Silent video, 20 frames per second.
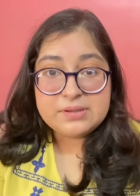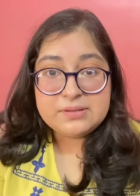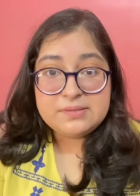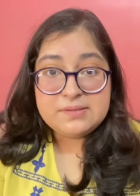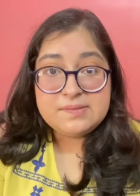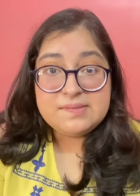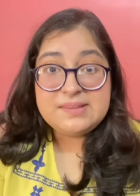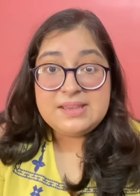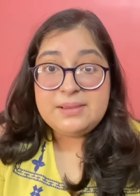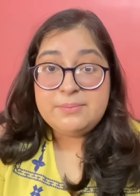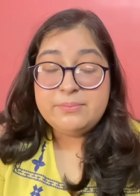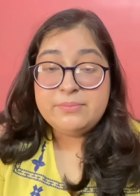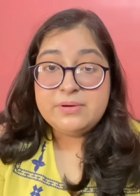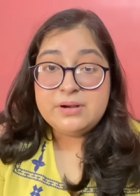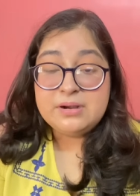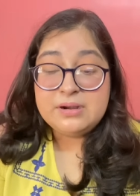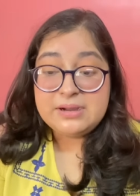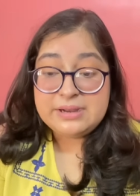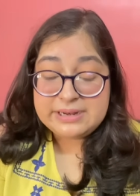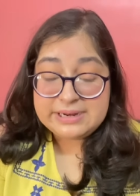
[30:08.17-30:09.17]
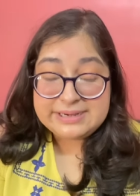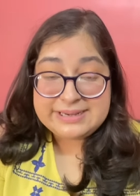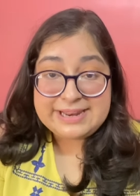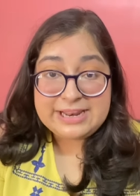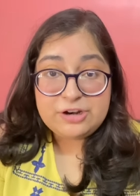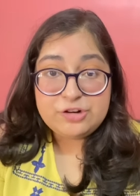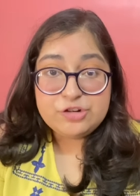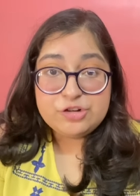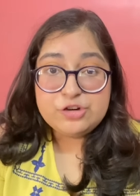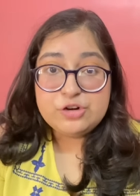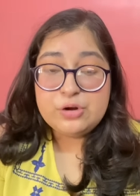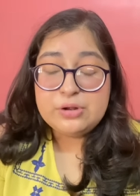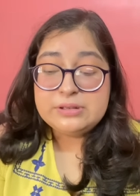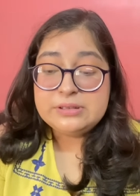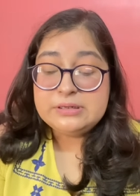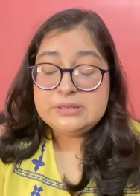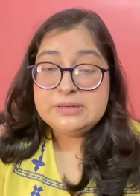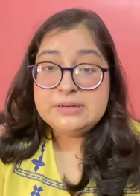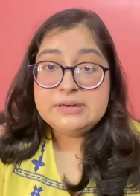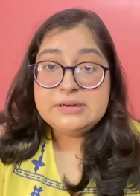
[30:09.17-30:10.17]
the same attention or
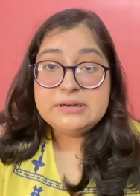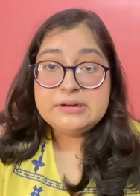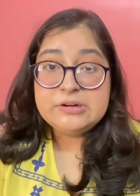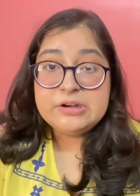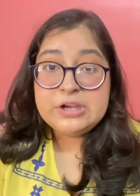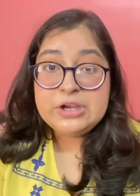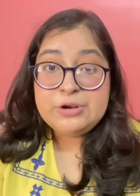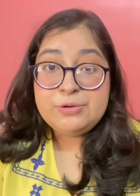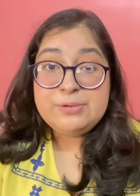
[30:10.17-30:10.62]
didn't